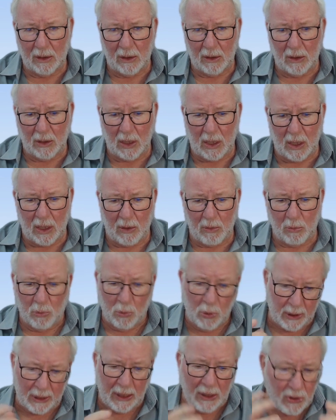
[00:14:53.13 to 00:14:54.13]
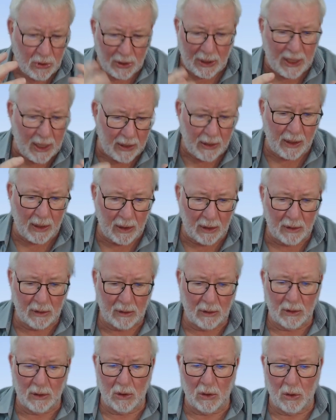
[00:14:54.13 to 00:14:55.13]
working together,
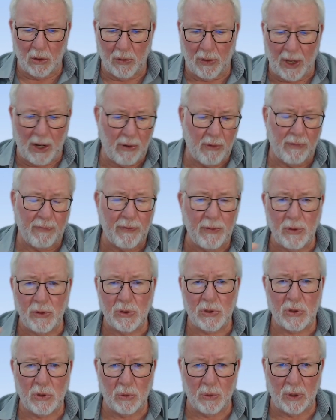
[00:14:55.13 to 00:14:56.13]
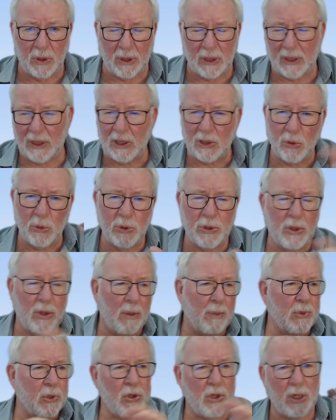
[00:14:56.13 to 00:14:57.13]
they refuse to work. And there's also
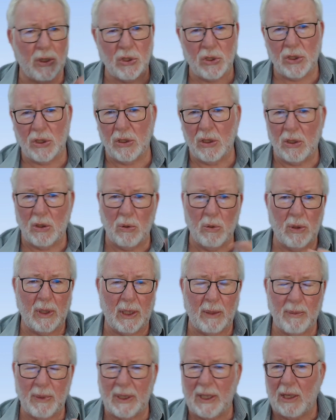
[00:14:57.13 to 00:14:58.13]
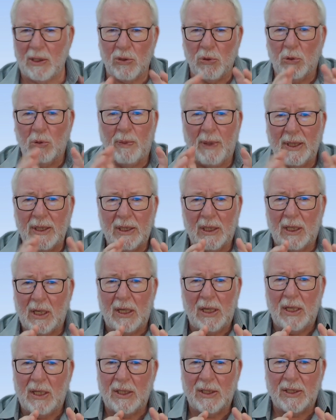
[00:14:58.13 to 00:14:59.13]
obstruction and all that, but it's all
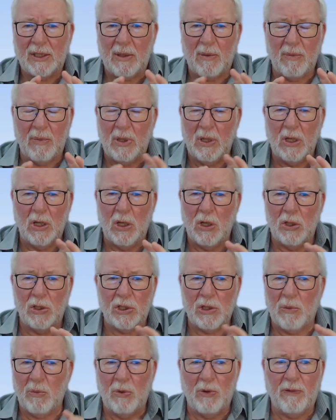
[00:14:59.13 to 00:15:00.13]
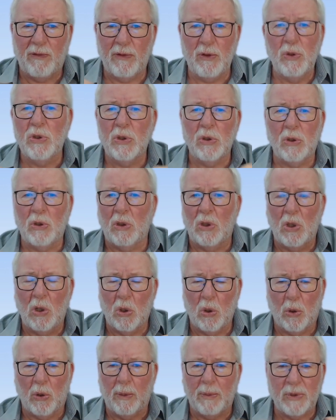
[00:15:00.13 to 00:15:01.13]
basically, there's some some refusal
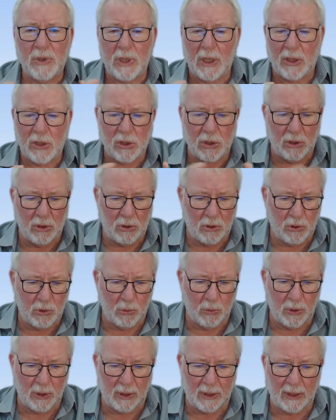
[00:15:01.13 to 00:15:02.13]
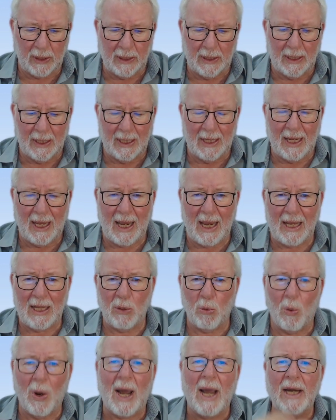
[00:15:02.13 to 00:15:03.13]
or obstruction to work.
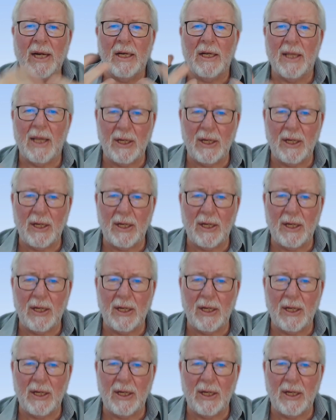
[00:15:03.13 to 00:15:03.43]
And why did they